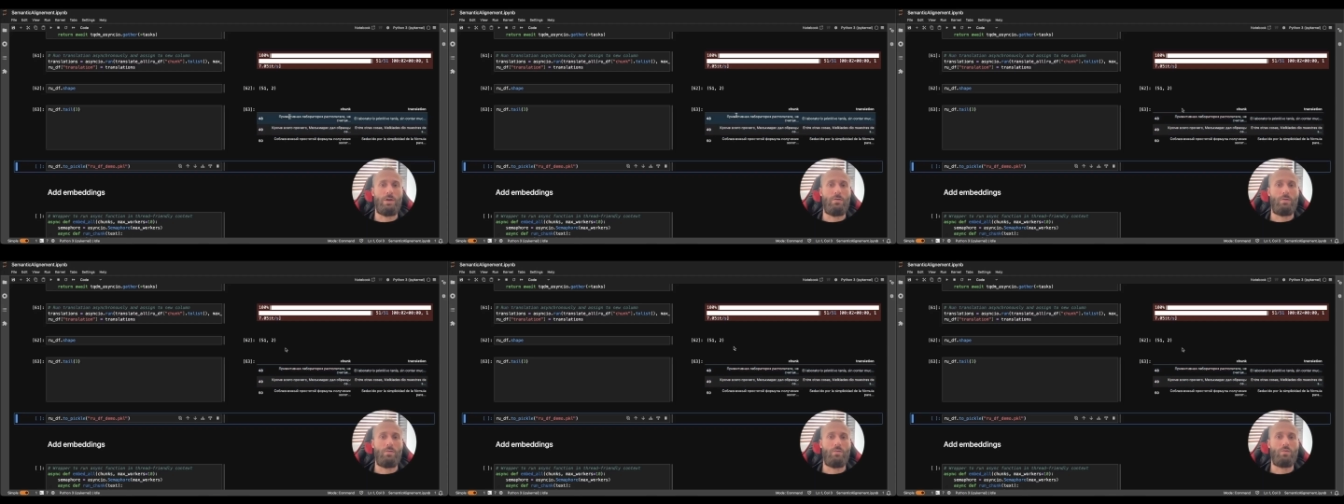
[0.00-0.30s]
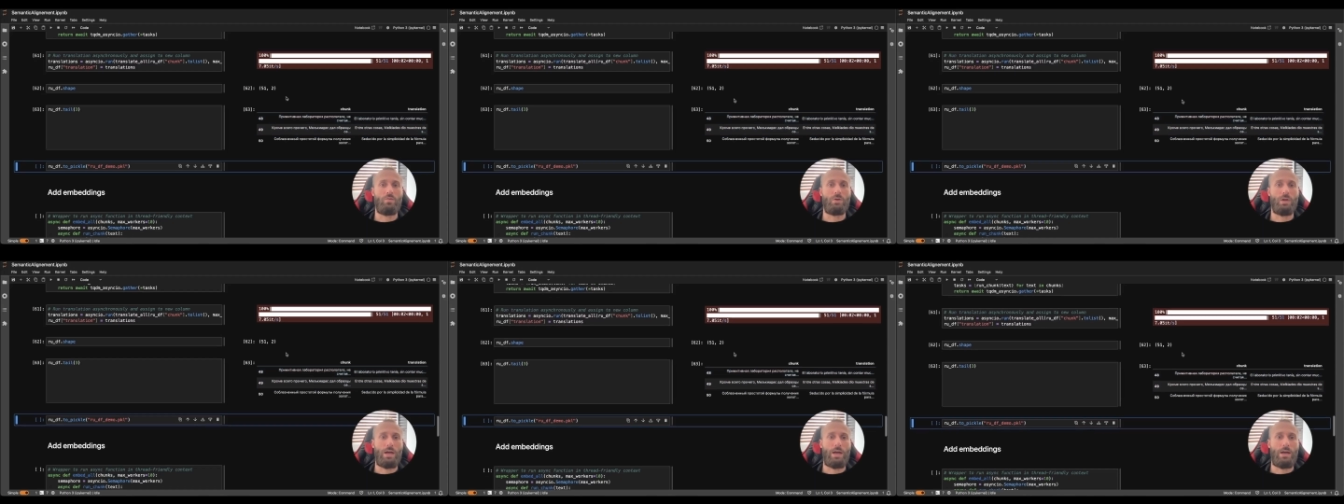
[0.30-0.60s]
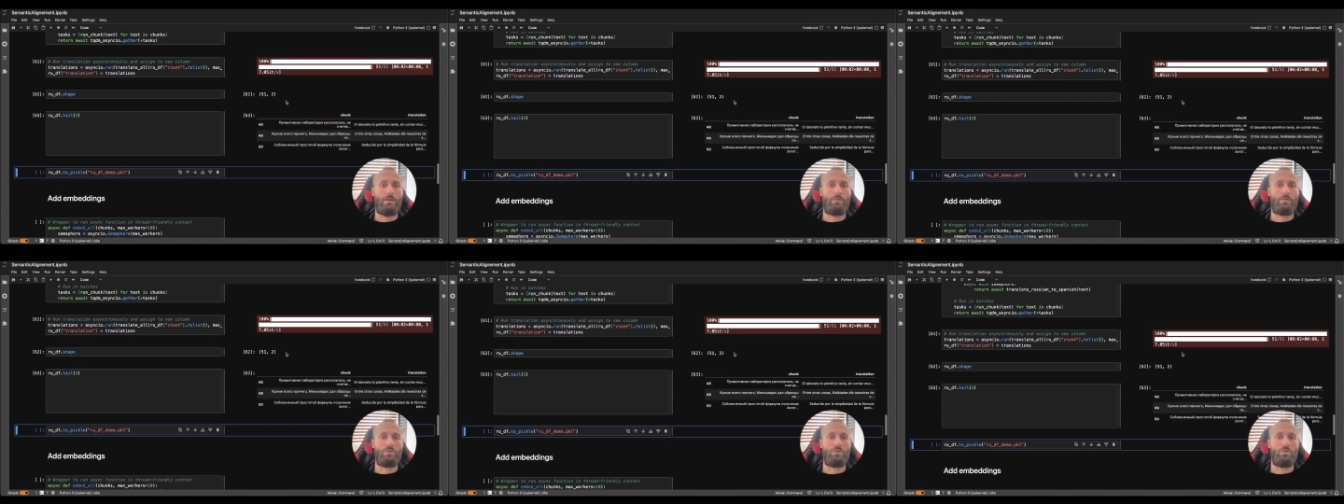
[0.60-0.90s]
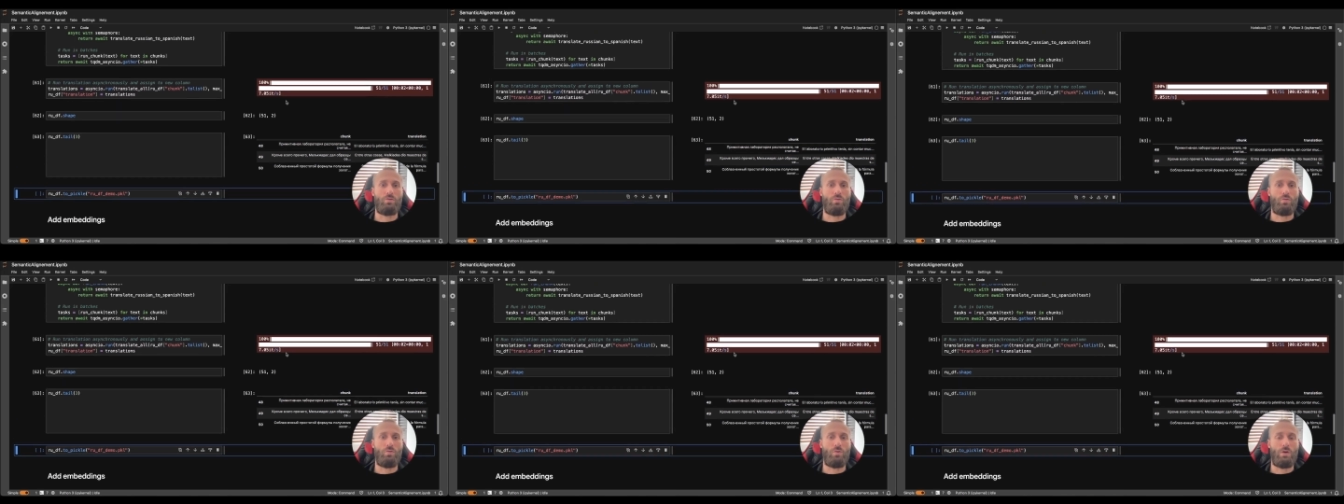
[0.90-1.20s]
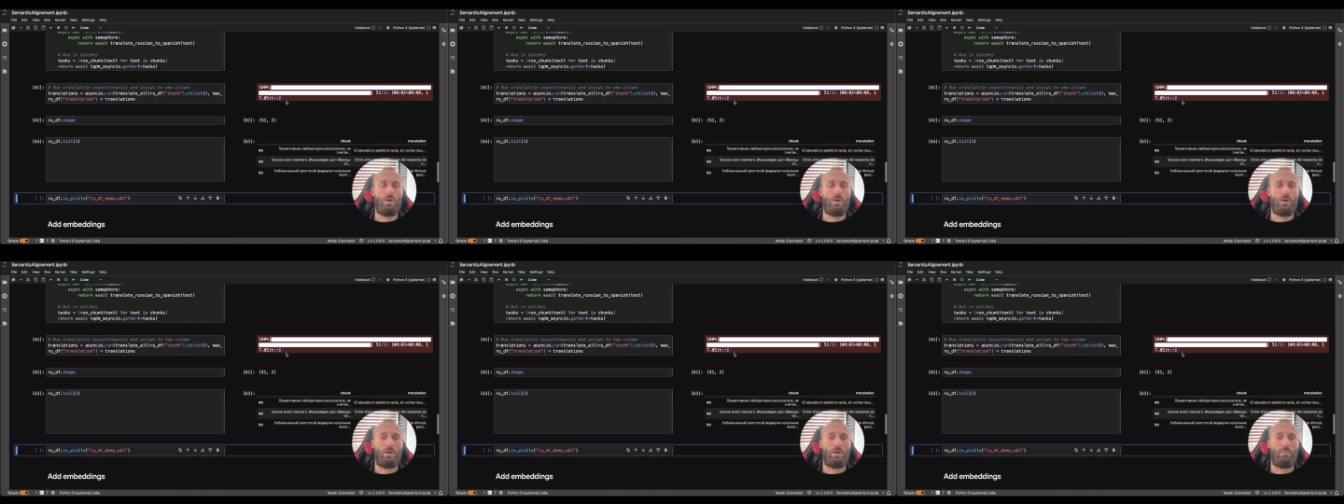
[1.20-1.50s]
we wouldn't have to
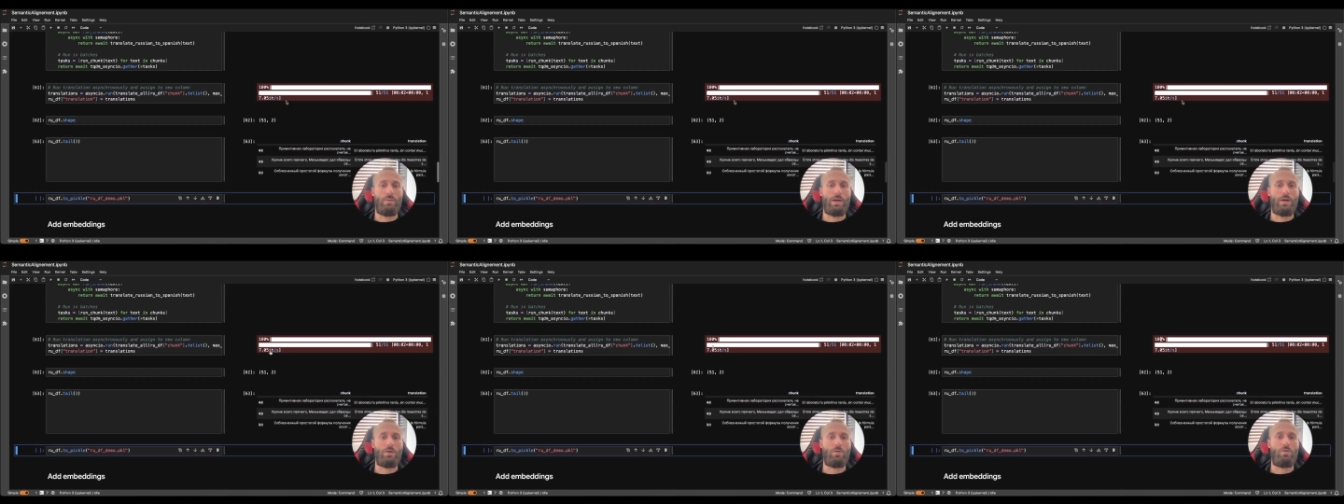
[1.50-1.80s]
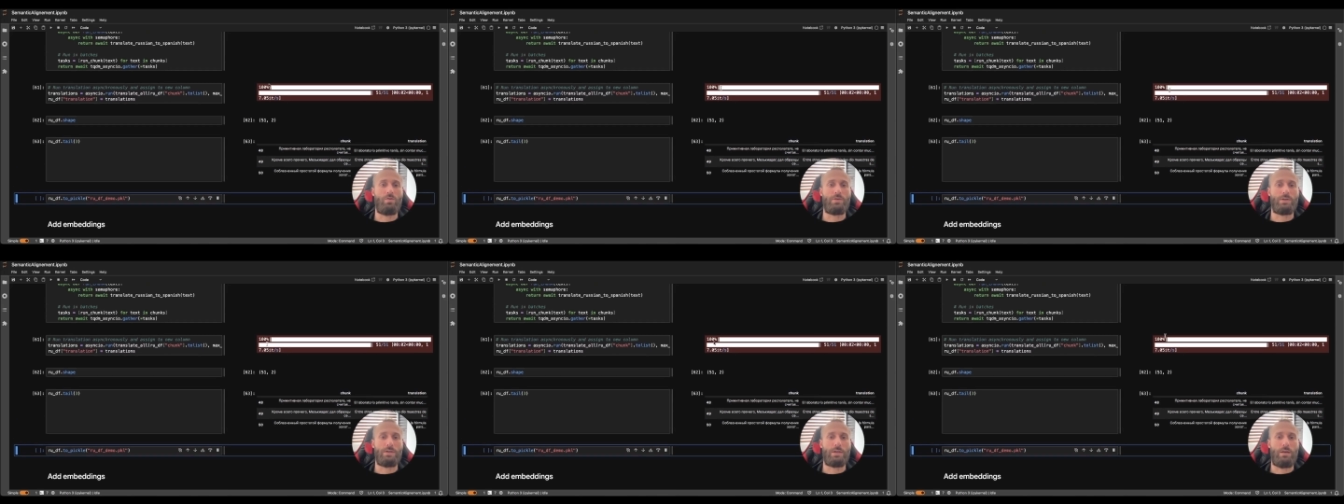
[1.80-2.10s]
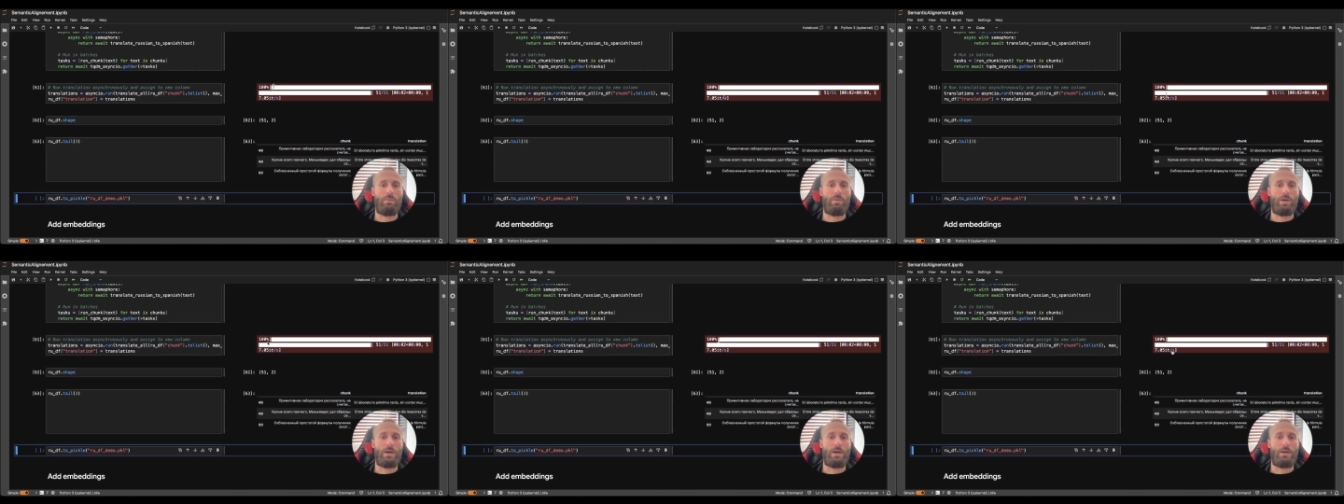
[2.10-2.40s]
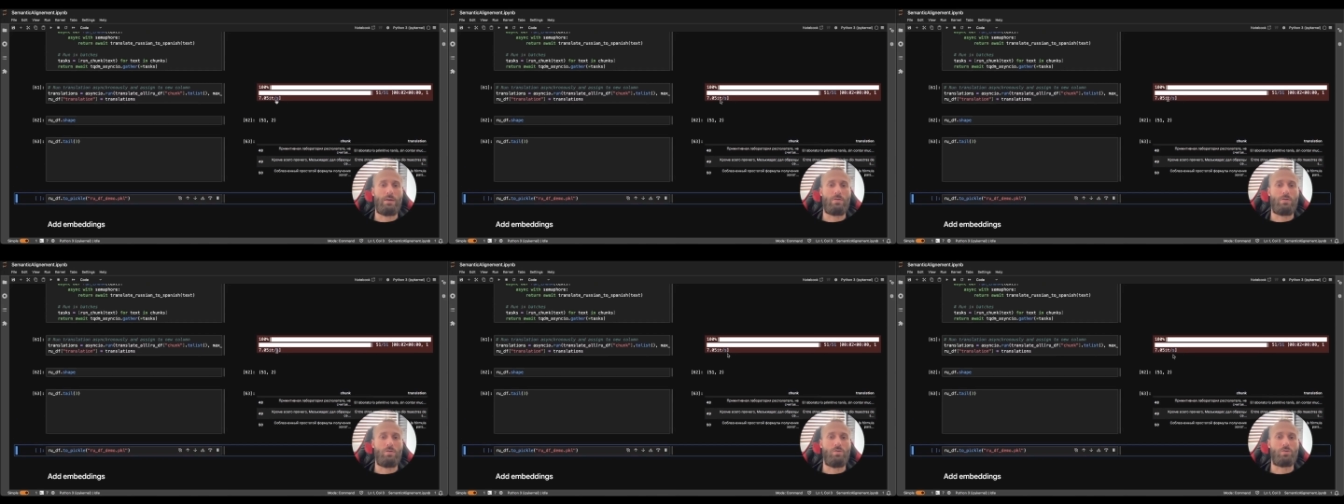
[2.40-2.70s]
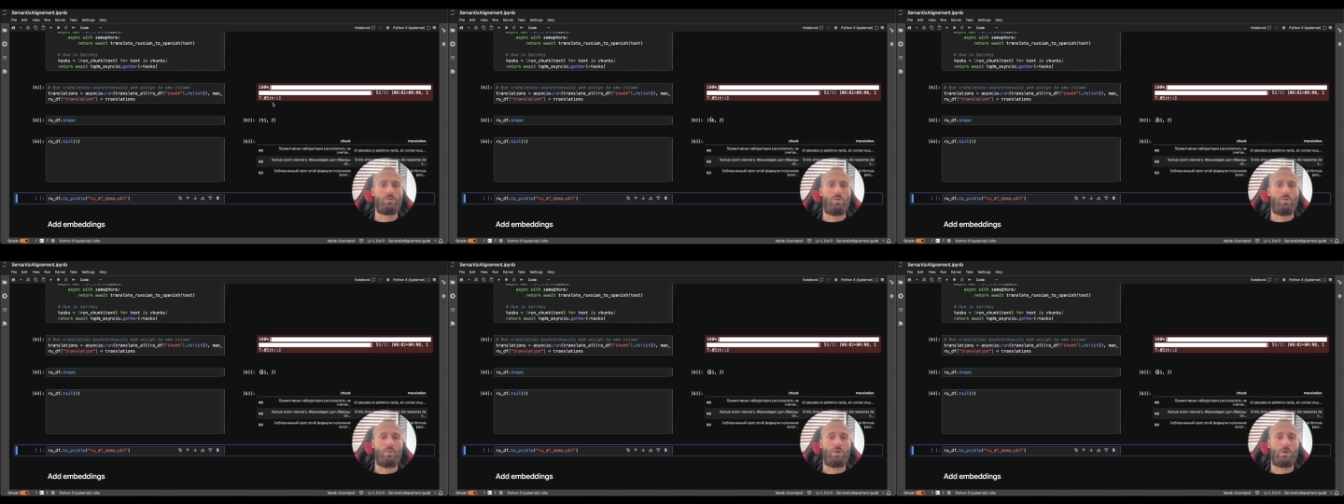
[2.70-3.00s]
make all these API
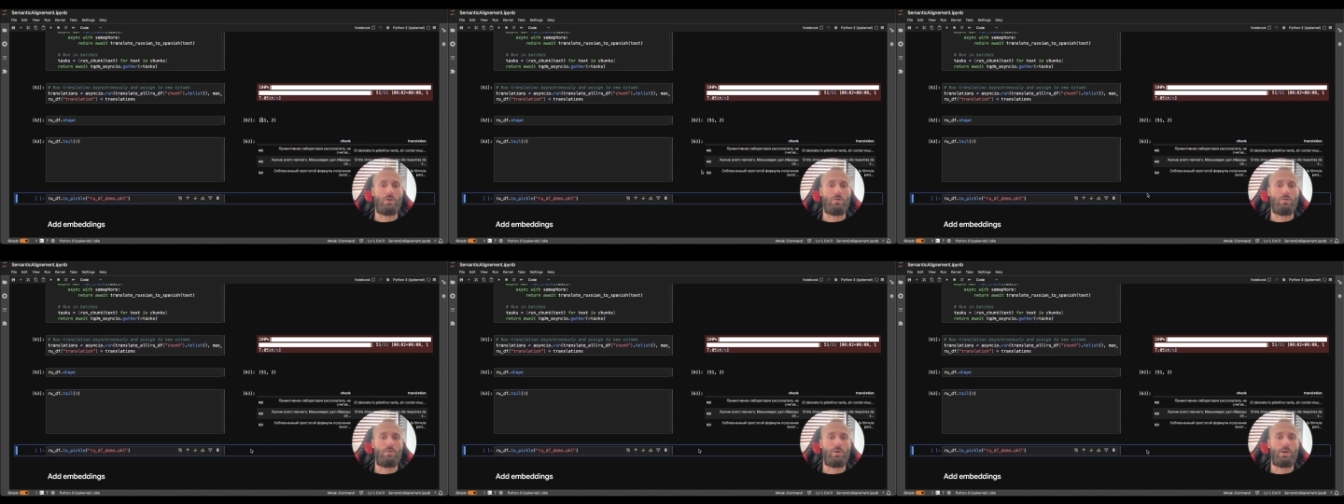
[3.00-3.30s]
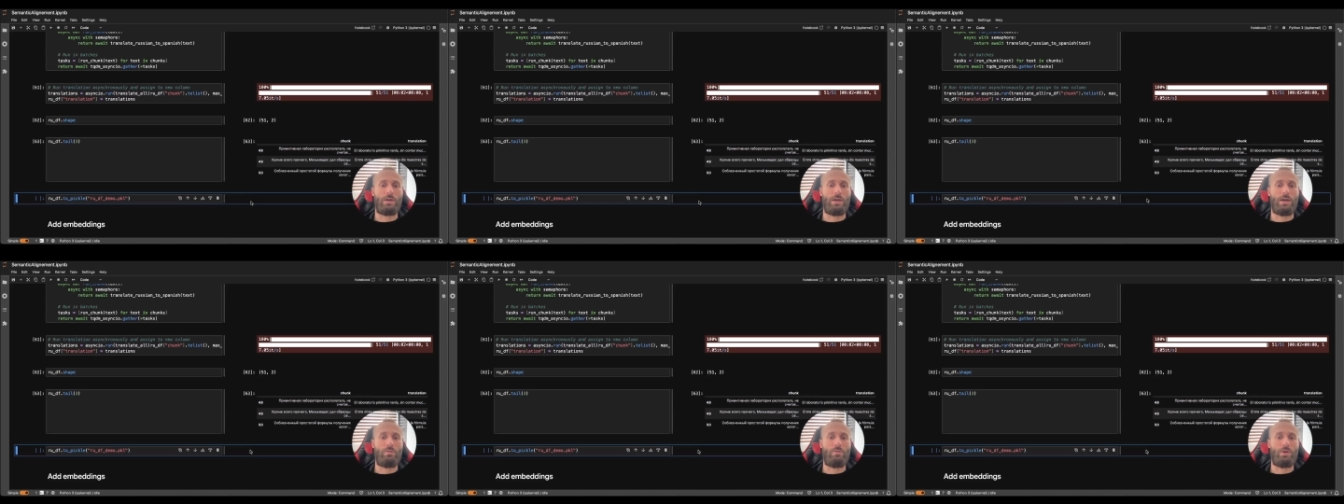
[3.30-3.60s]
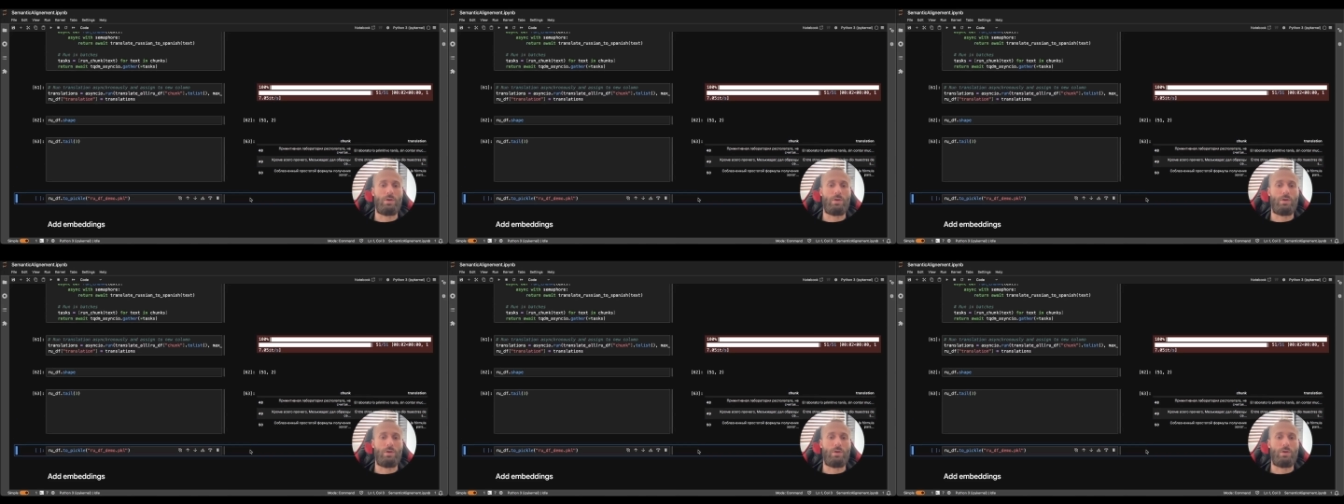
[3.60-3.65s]
calls over and over again.